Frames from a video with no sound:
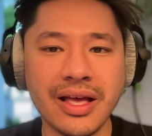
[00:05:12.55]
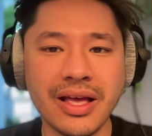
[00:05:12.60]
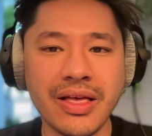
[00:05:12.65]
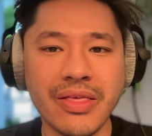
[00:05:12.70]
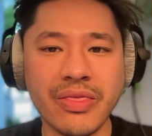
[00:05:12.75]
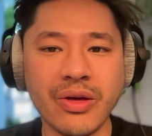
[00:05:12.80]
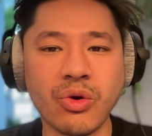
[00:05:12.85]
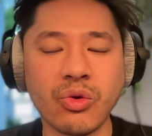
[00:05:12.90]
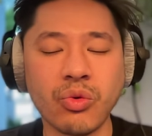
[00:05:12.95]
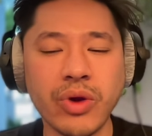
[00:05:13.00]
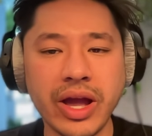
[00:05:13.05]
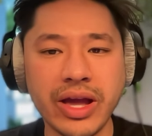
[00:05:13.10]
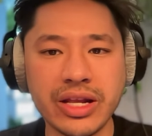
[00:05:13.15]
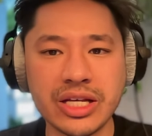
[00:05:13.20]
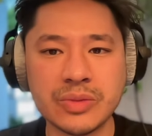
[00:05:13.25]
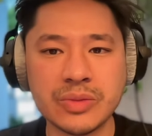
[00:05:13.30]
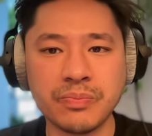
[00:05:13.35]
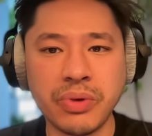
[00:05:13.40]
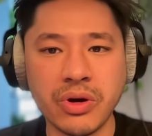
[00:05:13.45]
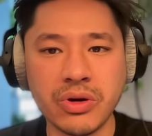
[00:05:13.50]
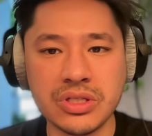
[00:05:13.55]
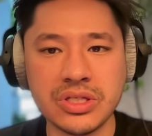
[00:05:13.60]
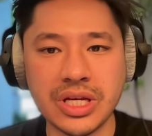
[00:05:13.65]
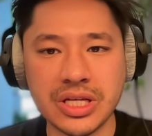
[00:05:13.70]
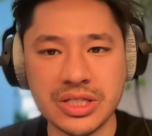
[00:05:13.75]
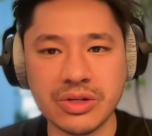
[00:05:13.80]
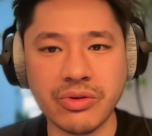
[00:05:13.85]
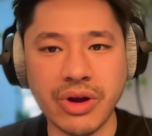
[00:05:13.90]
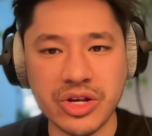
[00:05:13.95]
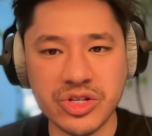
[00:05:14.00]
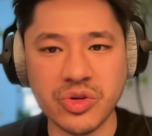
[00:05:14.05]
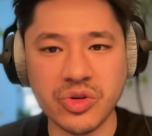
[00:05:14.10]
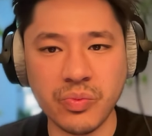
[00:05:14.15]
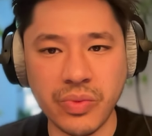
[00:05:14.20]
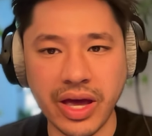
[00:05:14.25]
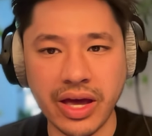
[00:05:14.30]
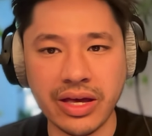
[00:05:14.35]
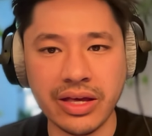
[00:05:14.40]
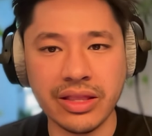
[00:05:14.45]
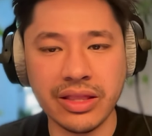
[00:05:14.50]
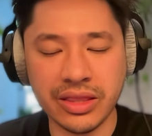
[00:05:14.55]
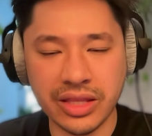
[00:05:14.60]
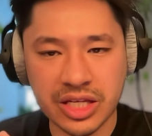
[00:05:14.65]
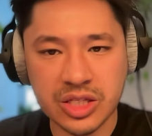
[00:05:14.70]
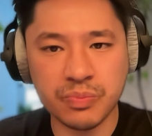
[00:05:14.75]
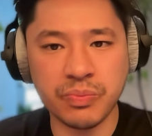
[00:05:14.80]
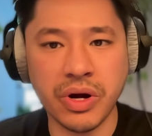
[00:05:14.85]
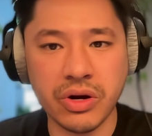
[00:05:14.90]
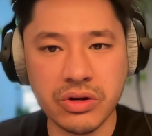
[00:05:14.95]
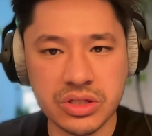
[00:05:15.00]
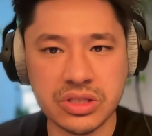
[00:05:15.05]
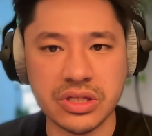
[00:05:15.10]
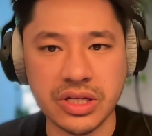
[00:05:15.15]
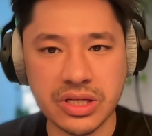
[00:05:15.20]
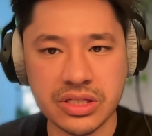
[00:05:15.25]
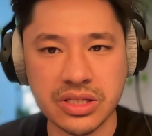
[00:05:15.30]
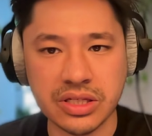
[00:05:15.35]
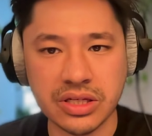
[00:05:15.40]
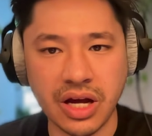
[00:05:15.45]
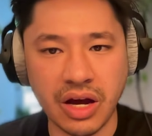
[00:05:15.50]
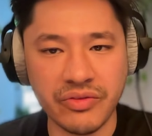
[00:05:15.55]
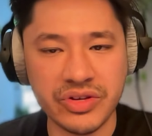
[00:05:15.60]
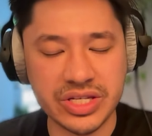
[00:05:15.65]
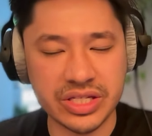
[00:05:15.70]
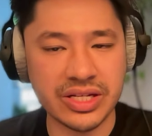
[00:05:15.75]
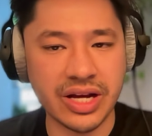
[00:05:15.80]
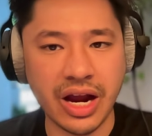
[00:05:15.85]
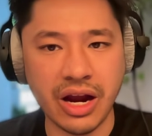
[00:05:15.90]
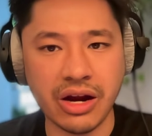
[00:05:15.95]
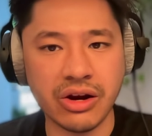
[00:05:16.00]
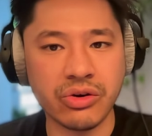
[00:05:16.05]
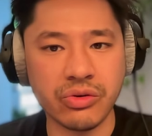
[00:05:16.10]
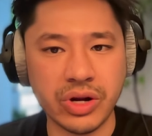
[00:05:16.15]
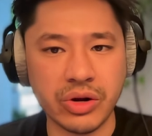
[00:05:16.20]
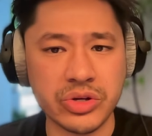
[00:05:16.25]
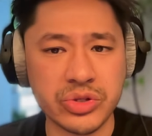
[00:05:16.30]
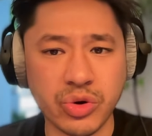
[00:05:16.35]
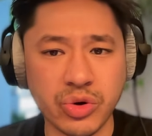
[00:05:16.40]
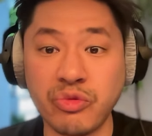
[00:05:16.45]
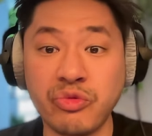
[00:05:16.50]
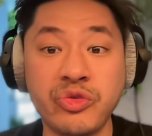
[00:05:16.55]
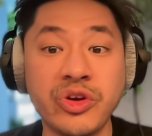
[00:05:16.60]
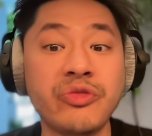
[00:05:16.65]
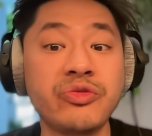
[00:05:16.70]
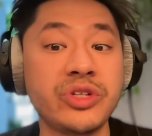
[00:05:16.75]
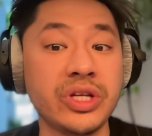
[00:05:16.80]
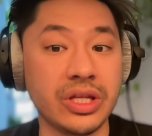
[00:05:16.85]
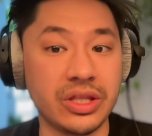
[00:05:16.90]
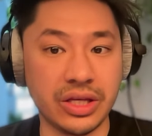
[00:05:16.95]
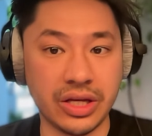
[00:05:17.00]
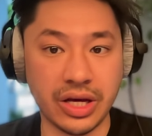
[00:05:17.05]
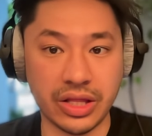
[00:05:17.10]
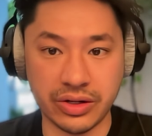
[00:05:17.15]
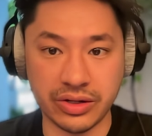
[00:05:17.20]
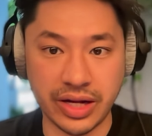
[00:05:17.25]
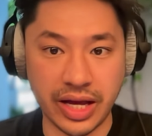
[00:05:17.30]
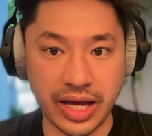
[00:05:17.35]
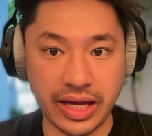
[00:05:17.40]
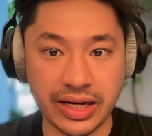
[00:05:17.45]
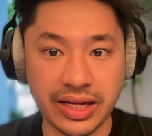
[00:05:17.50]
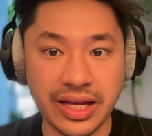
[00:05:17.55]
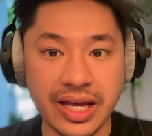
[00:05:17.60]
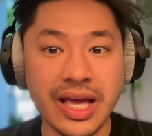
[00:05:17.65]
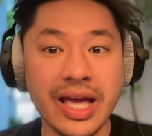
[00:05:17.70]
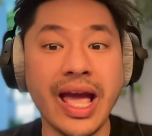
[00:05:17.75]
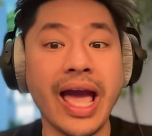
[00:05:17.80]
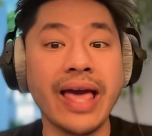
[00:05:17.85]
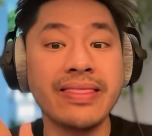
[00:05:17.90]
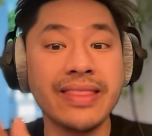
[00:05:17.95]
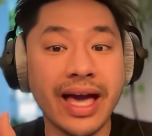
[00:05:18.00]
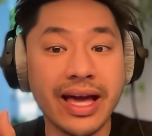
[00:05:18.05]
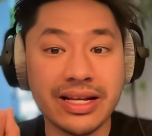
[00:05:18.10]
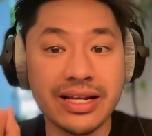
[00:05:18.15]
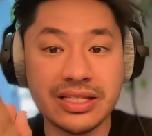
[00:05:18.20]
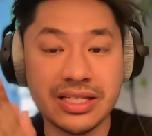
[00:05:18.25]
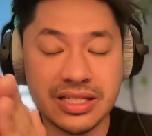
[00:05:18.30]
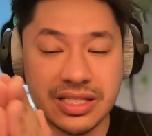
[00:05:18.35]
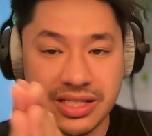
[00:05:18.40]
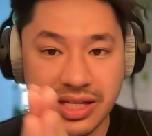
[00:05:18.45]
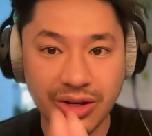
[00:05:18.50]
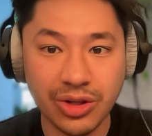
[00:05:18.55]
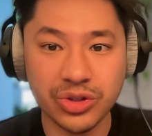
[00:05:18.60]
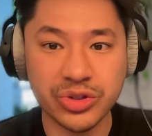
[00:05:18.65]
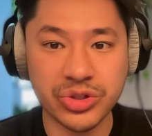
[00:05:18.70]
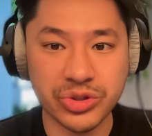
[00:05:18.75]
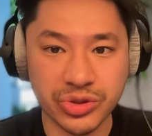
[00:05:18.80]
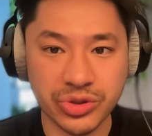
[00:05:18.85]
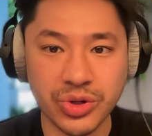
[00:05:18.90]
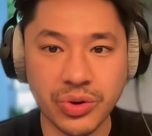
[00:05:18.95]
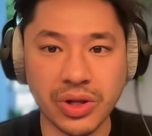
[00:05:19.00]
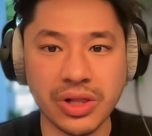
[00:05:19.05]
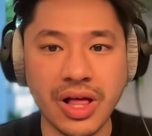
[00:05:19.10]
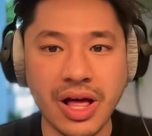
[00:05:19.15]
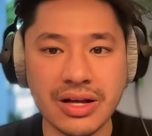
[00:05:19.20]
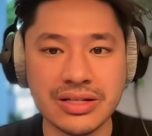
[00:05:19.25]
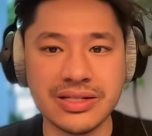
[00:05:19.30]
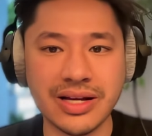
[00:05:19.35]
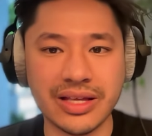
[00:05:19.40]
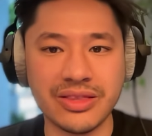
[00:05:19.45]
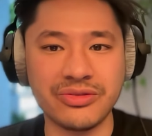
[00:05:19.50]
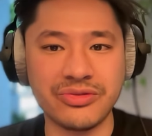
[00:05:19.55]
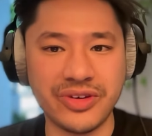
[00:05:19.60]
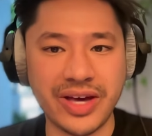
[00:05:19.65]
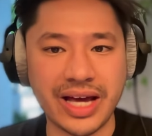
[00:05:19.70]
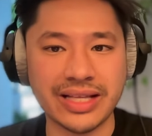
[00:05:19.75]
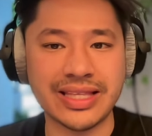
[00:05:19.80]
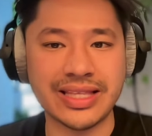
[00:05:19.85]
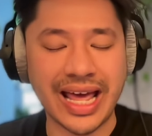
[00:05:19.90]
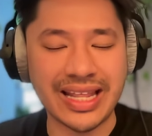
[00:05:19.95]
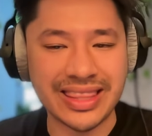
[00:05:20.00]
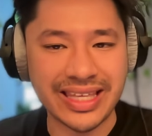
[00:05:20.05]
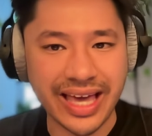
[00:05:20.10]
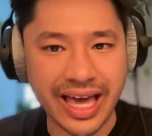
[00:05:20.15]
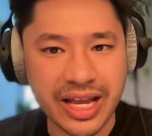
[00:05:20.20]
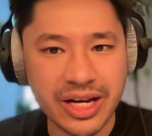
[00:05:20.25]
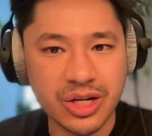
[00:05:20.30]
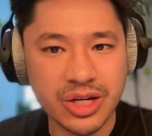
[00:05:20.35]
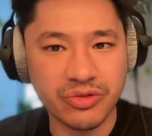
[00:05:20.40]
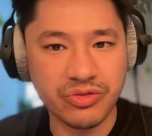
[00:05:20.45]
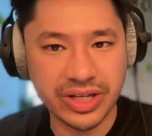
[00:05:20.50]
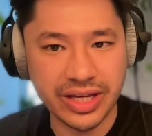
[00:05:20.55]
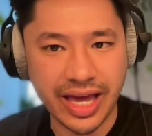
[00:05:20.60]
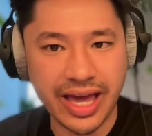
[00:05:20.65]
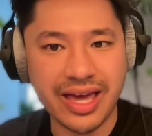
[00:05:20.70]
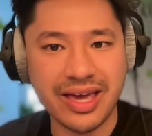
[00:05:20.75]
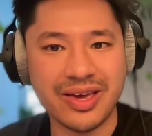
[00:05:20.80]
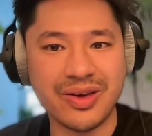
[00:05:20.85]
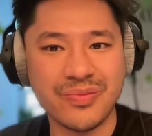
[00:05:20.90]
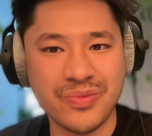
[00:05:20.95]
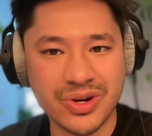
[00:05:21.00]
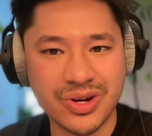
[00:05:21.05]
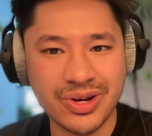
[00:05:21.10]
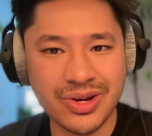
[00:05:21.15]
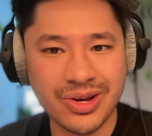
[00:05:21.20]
the greatest postseason resume this postseason of his entire career. He scored 50 the other night. And that is still true alongside the fact that at the end of a game,